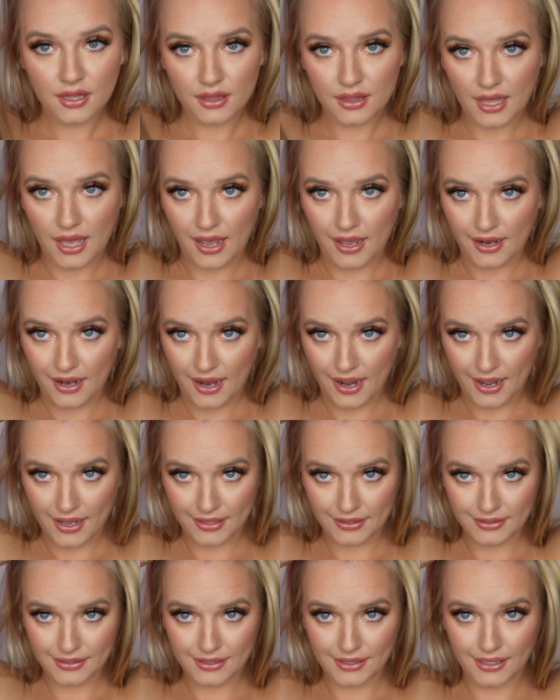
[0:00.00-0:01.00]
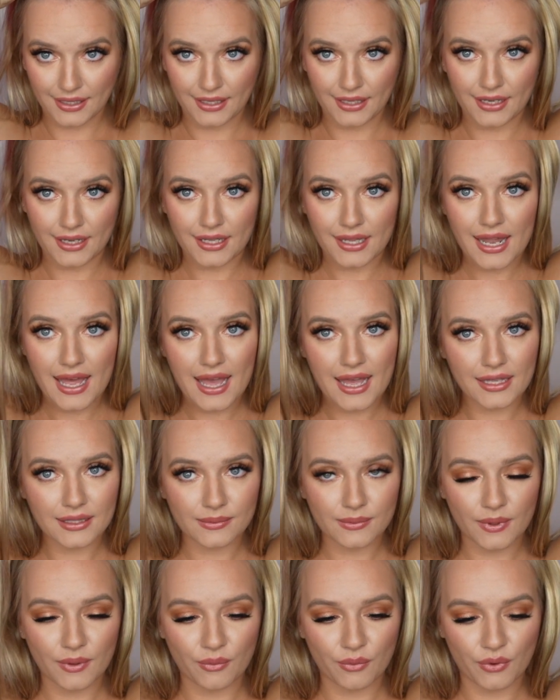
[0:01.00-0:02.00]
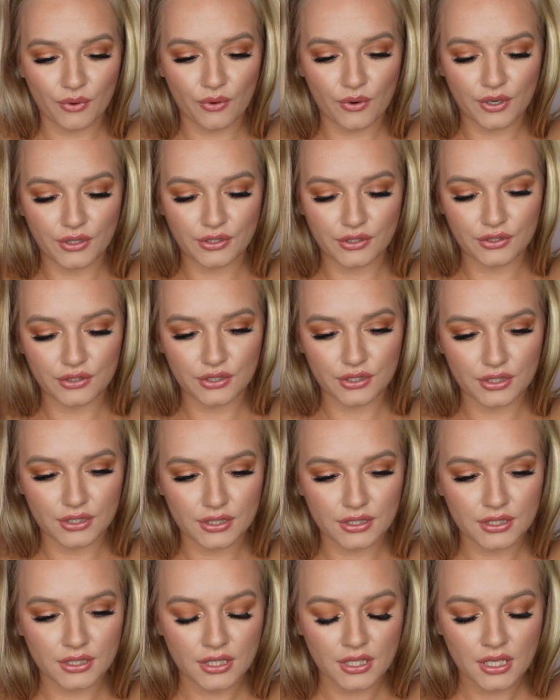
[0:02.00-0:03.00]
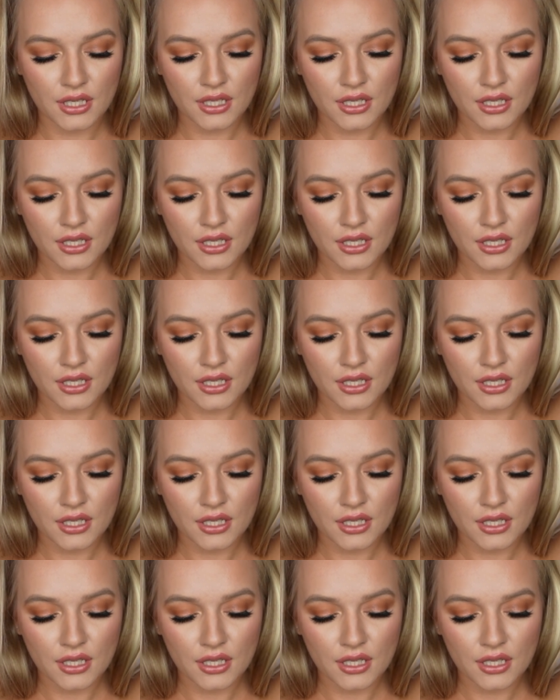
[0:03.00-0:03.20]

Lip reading: that has the clasp, and we're going to just